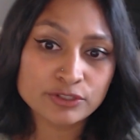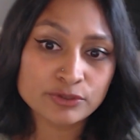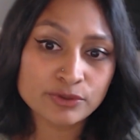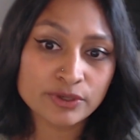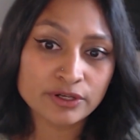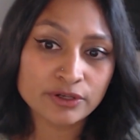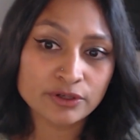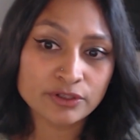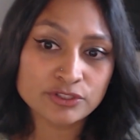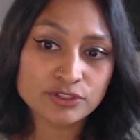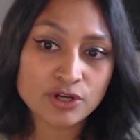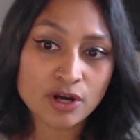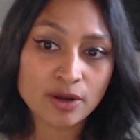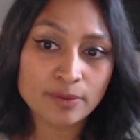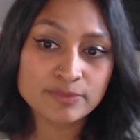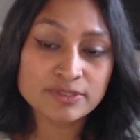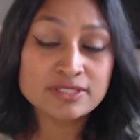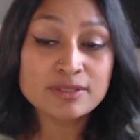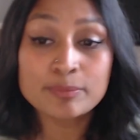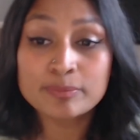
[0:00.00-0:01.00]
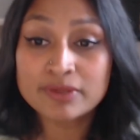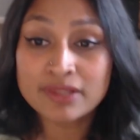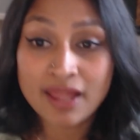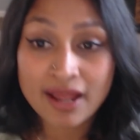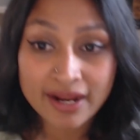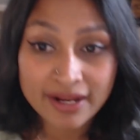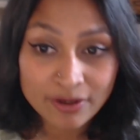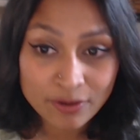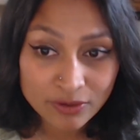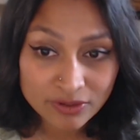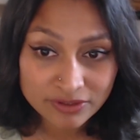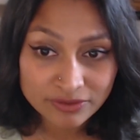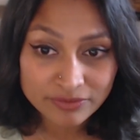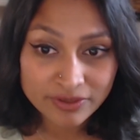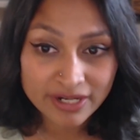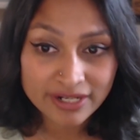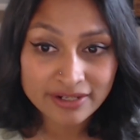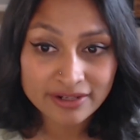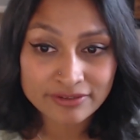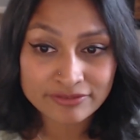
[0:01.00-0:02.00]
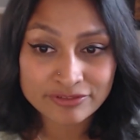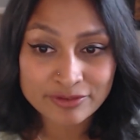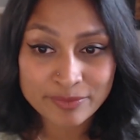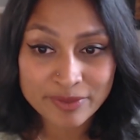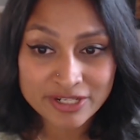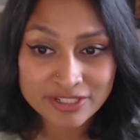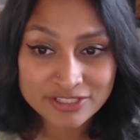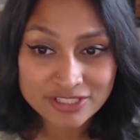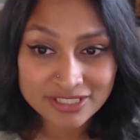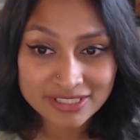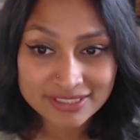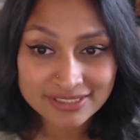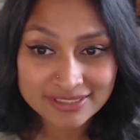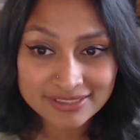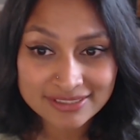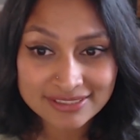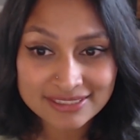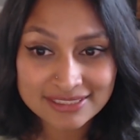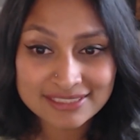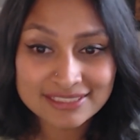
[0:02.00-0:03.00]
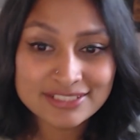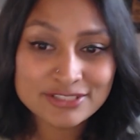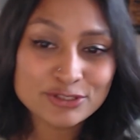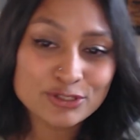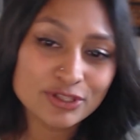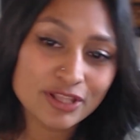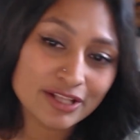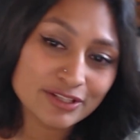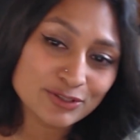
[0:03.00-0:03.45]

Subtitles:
doing a good job supplying all the right information. So that's